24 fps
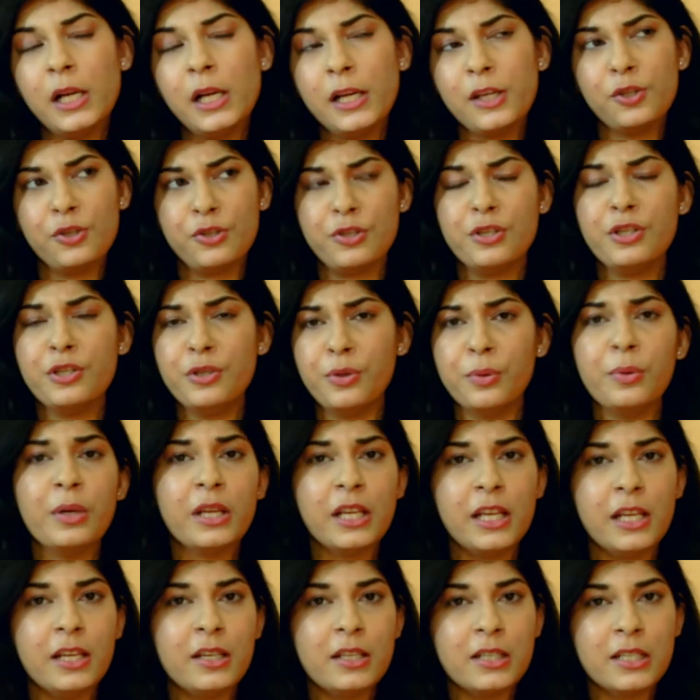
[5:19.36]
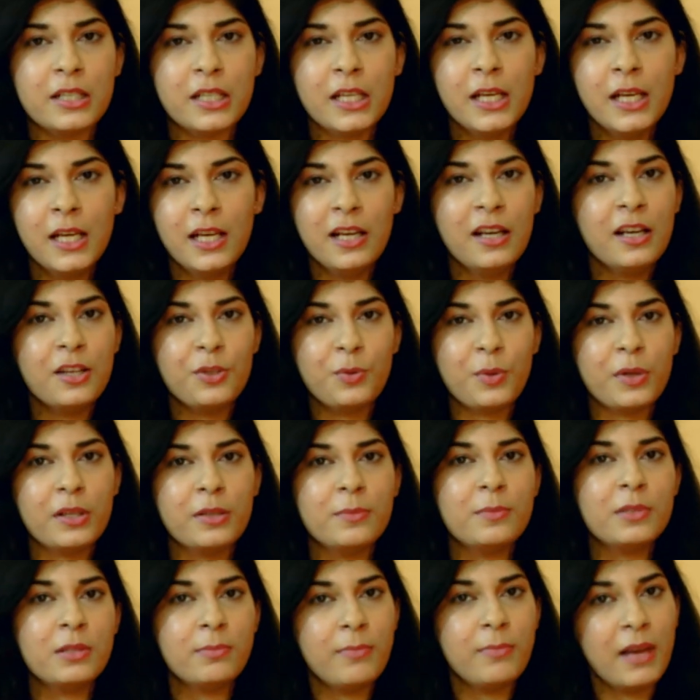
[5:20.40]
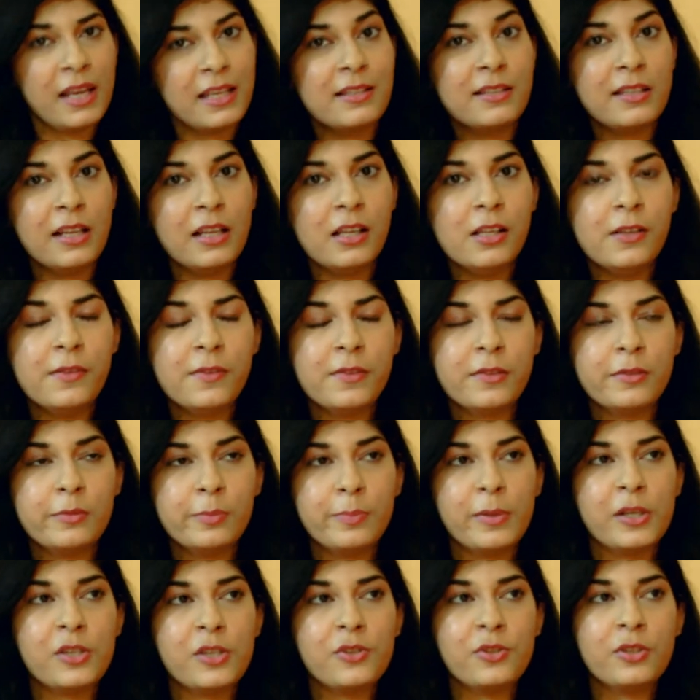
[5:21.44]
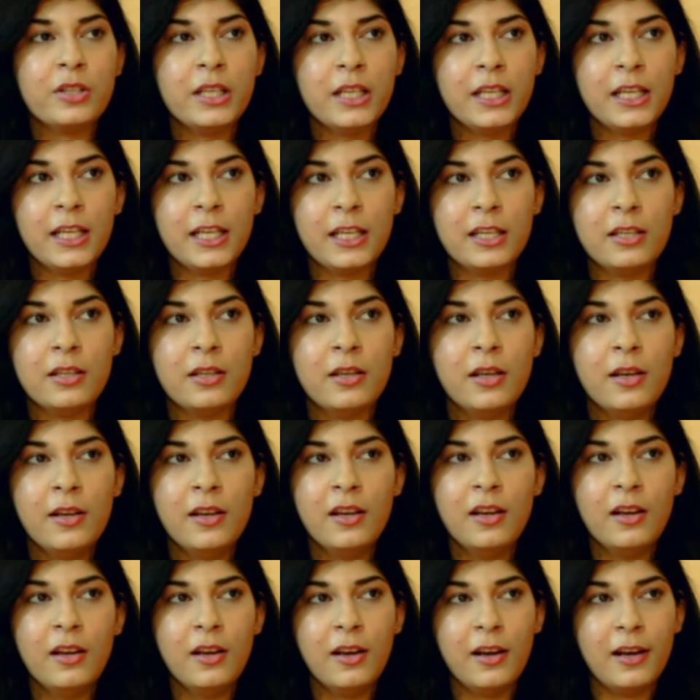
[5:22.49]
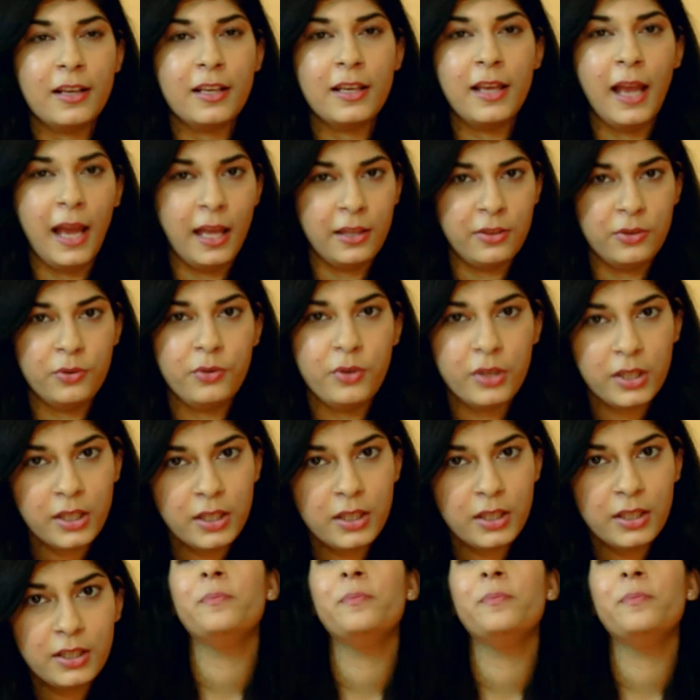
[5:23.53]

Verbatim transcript: i usually don't eat chewing gums myself especially in a gathering